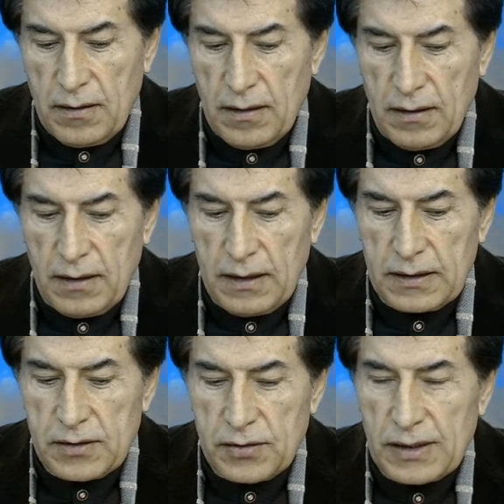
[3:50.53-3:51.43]
Uh,
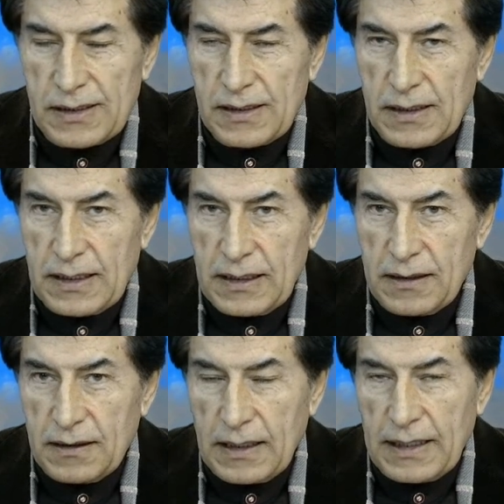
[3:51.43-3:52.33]
it's just
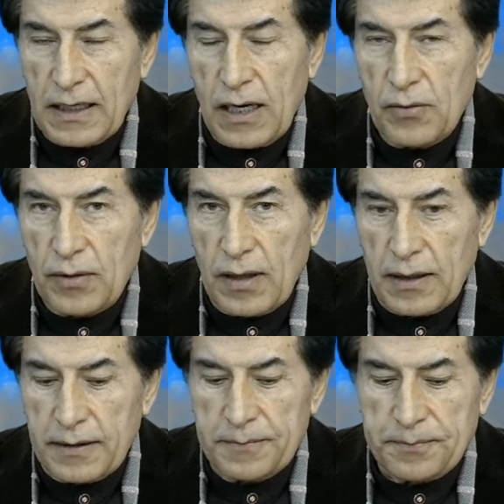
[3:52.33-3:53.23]
a, an outline